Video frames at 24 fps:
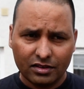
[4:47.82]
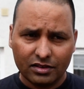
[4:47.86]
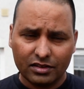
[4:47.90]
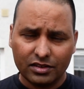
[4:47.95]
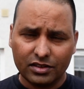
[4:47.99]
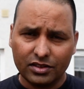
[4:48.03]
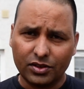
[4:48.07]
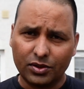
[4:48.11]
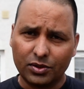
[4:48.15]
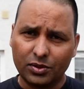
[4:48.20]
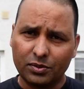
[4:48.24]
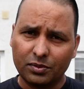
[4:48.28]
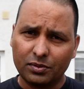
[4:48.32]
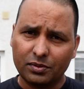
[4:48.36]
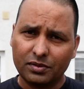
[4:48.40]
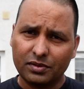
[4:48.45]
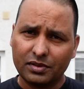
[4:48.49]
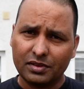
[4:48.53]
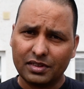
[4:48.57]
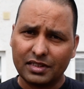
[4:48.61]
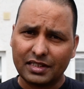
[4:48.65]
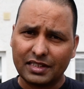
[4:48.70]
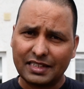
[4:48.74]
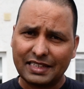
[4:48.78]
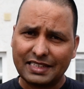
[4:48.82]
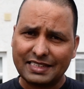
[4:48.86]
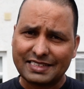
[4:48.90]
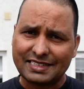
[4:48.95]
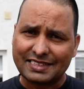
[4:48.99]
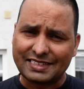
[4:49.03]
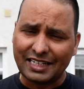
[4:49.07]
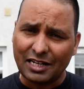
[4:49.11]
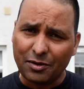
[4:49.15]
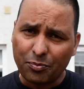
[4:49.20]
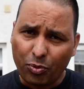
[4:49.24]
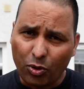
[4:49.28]
You know,
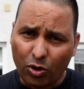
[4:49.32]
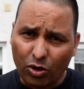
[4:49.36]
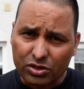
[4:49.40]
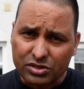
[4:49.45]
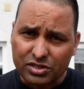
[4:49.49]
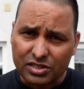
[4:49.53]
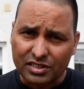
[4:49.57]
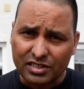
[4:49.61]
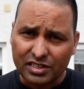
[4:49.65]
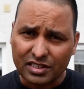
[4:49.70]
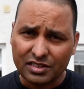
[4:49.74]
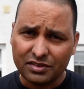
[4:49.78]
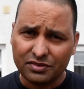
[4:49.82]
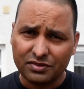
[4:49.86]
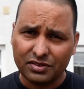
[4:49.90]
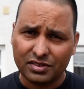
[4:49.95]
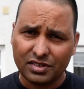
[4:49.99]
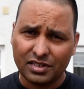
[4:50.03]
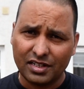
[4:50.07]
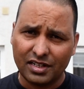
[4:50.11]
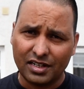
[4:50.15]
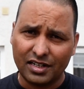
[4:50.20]
stay positive.